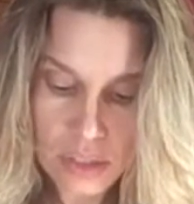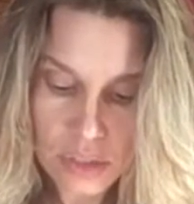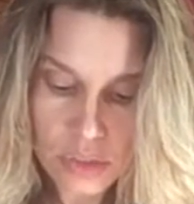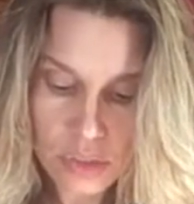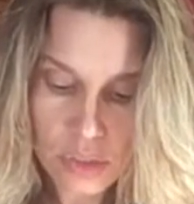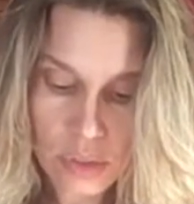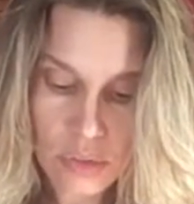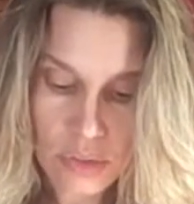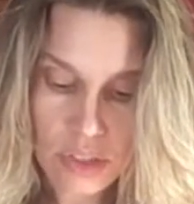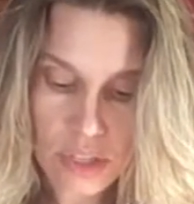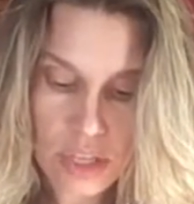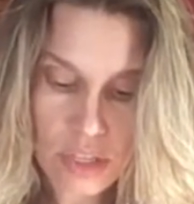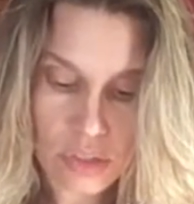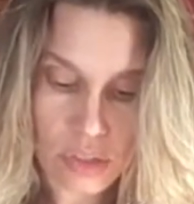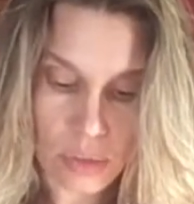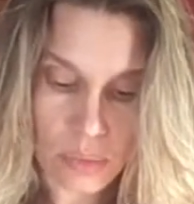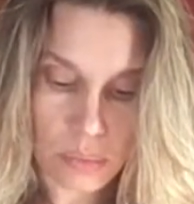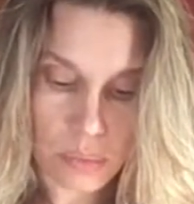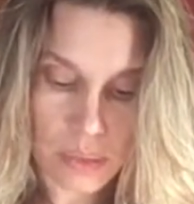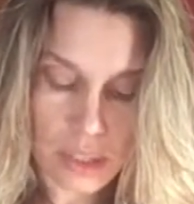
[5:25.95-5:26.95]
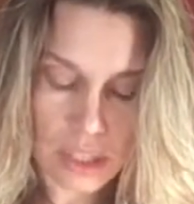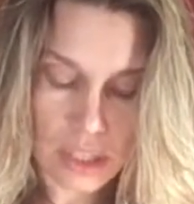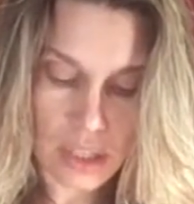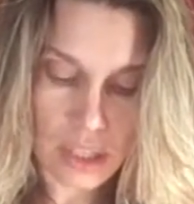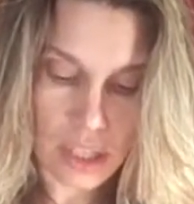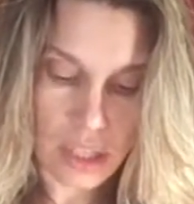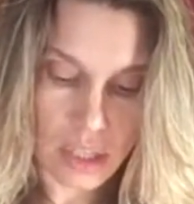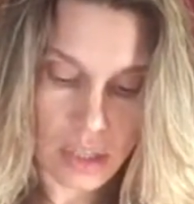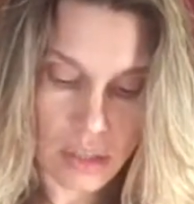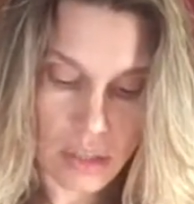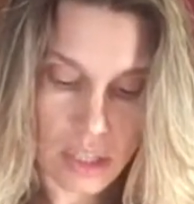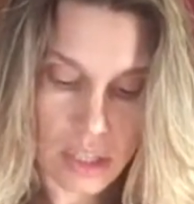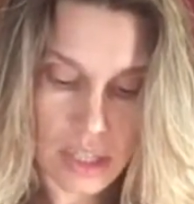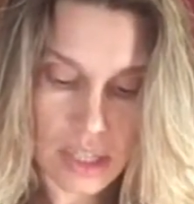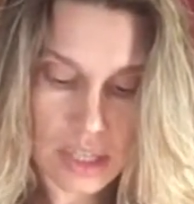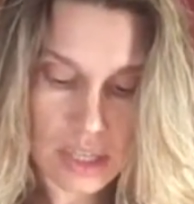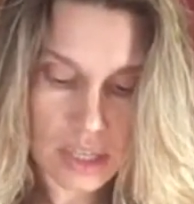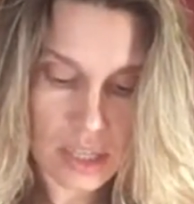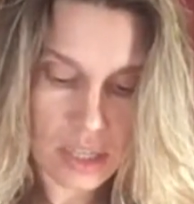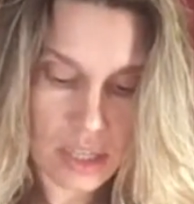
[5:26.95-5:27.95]
So these are really
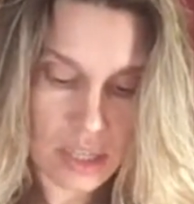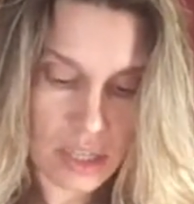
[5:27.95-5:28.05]
good